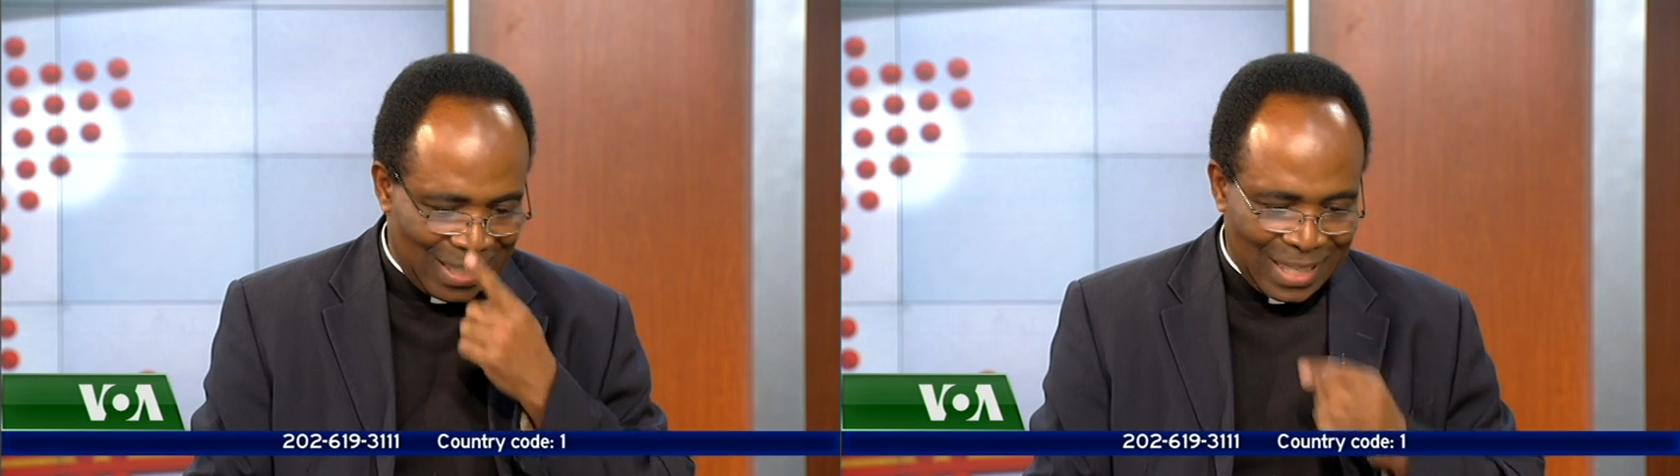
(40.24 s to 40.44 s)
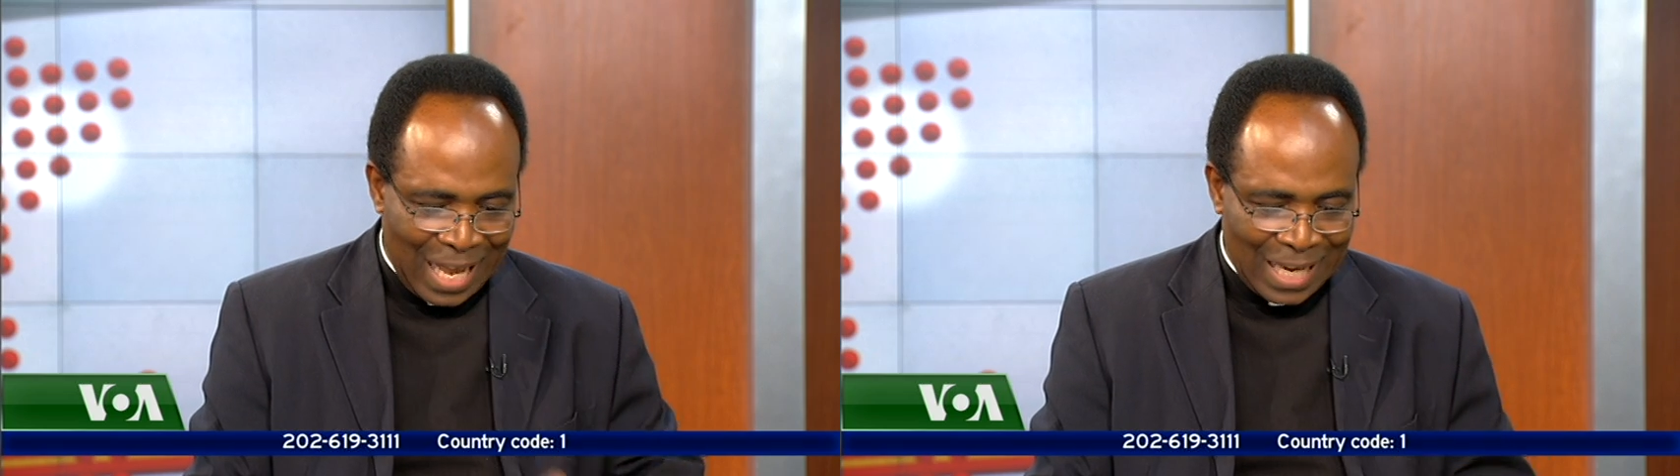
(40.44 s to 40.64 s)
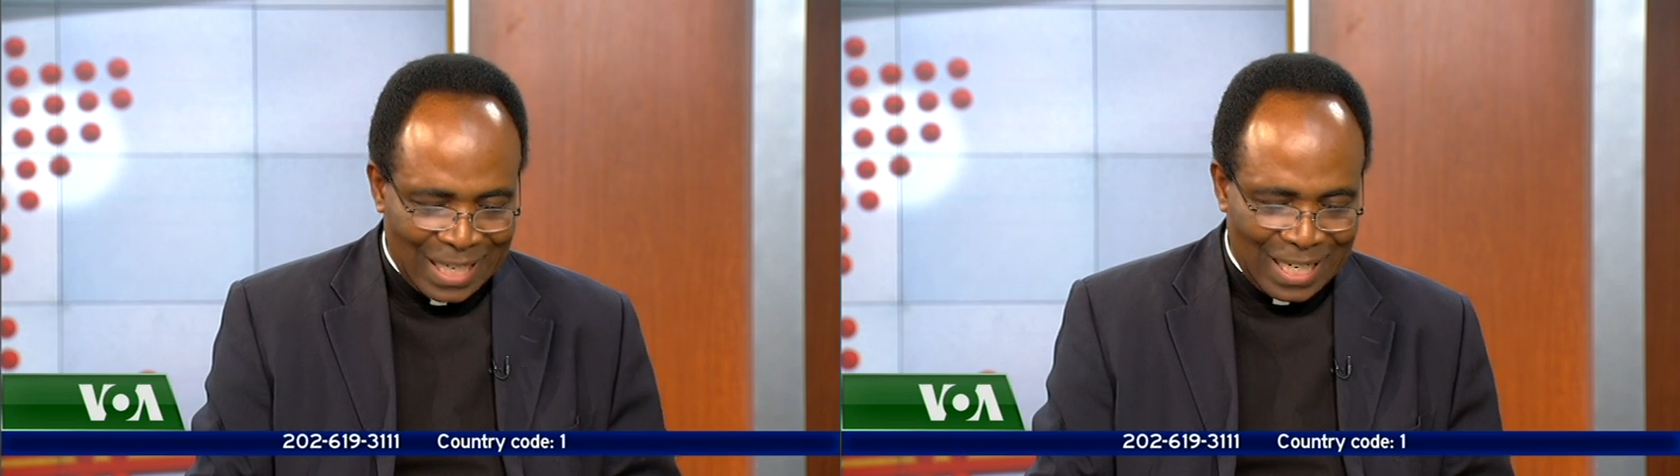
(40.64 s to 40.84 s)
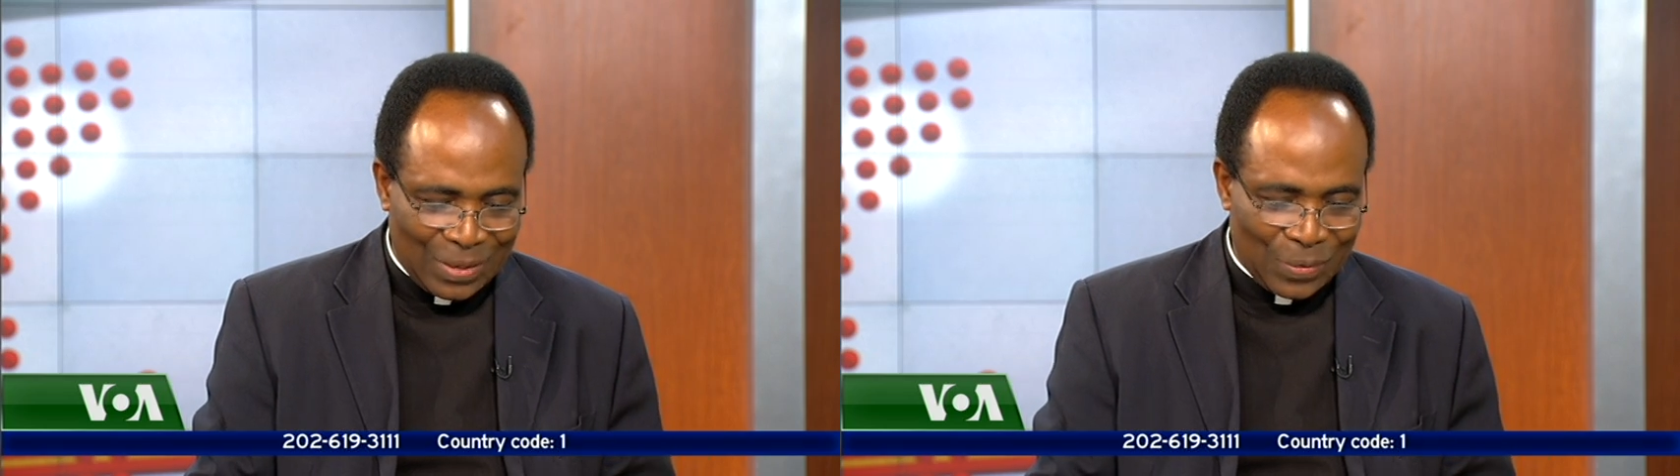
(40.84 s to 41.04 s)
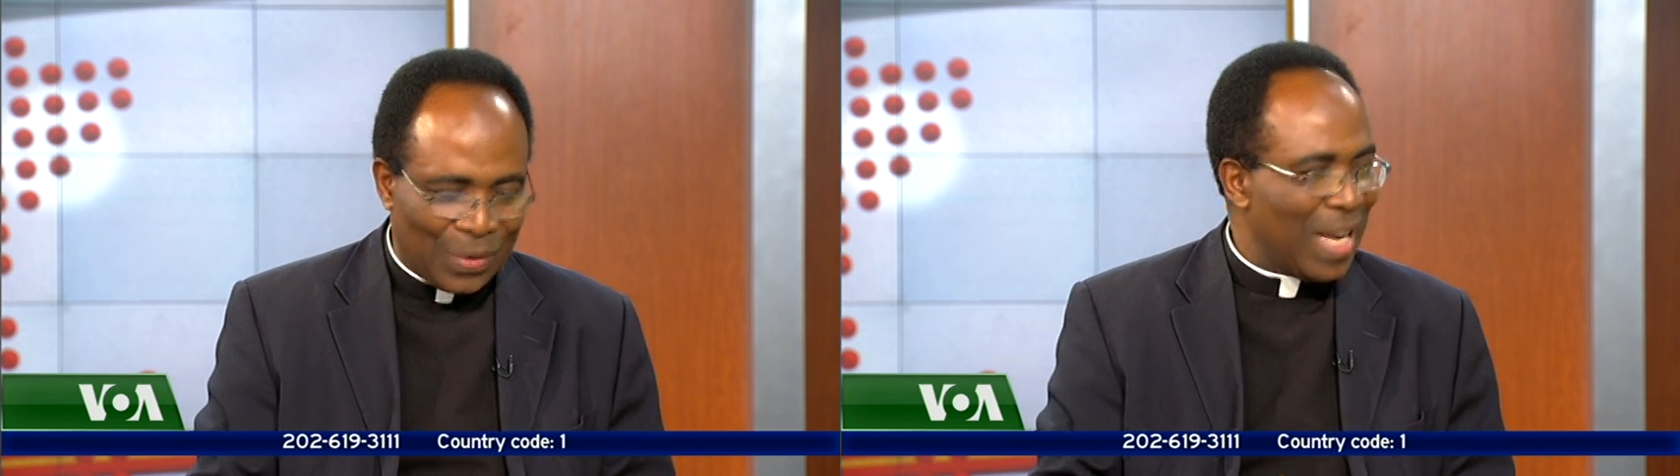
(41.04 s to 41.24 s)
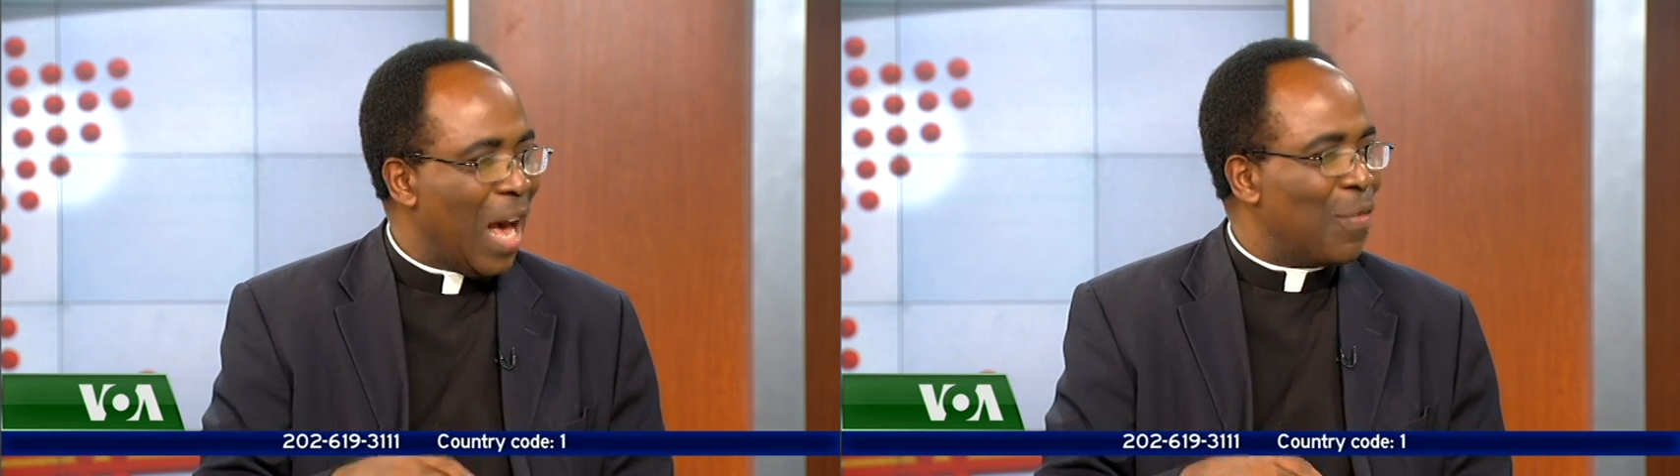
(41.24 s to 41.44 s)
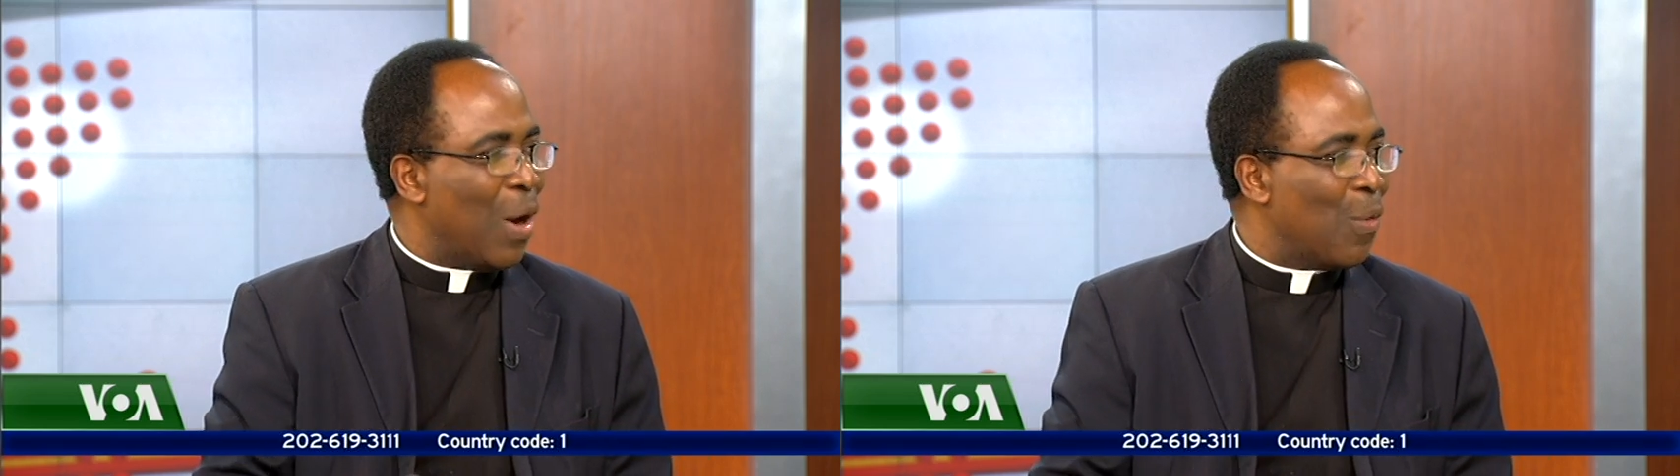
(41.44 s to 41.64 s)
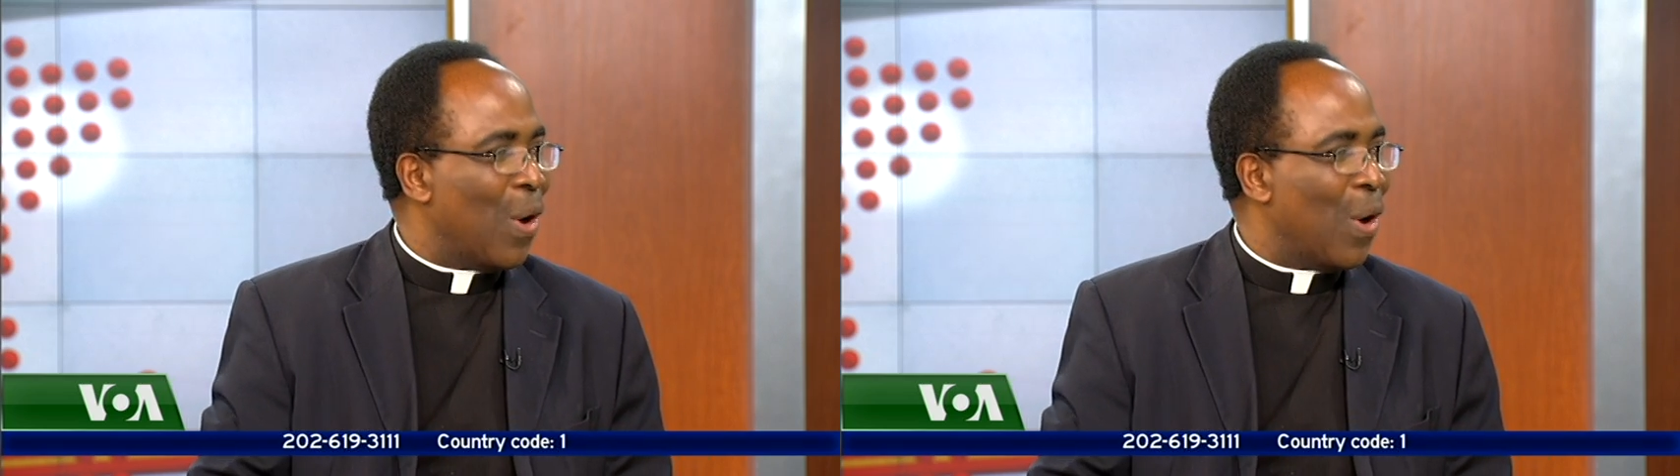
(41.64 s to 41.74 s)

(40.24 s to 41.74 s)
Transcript: that we have a